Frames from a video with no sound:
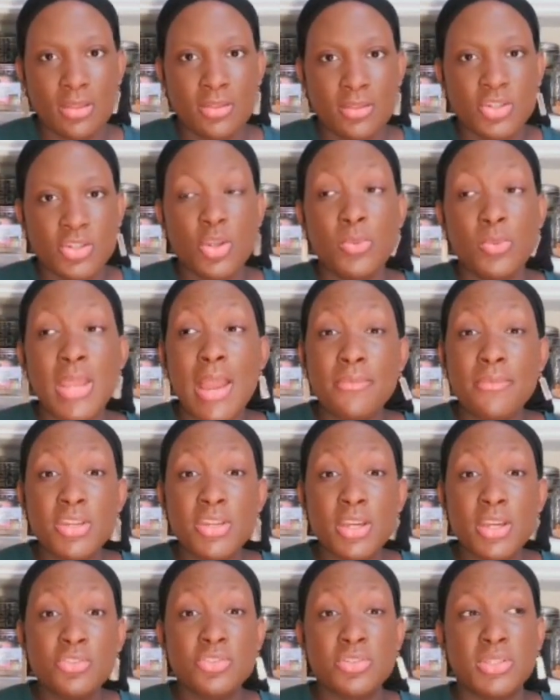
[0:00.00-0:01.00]
So we have to
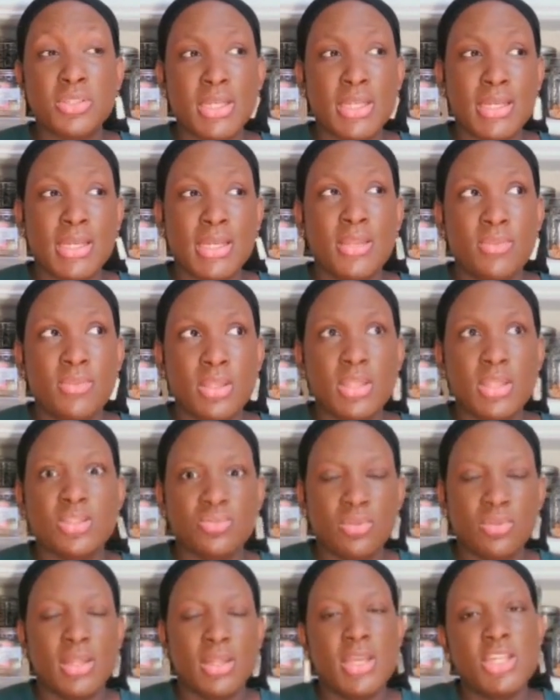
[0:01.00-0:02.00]
understand even these
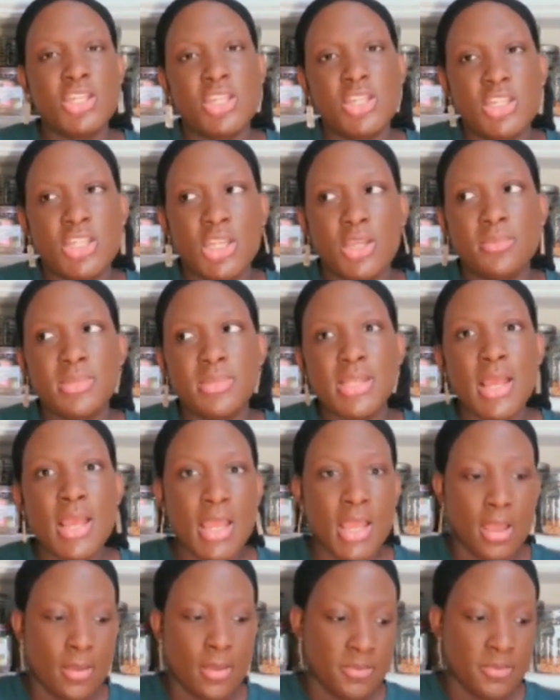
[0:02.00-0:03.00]
relationships,
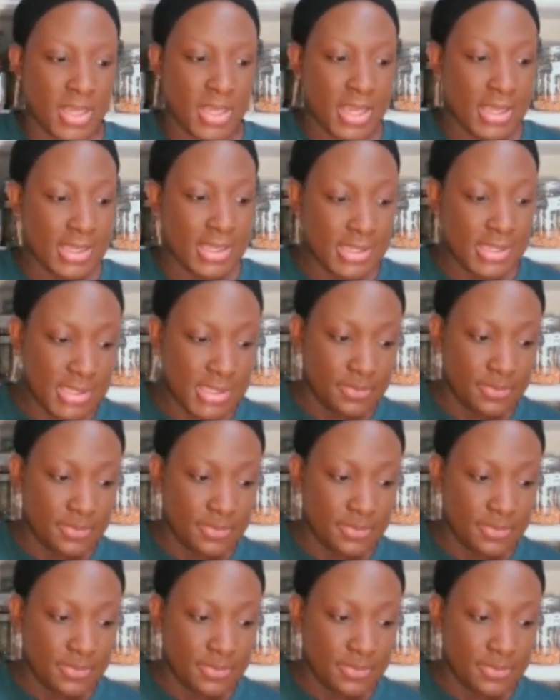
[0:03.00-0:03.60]
because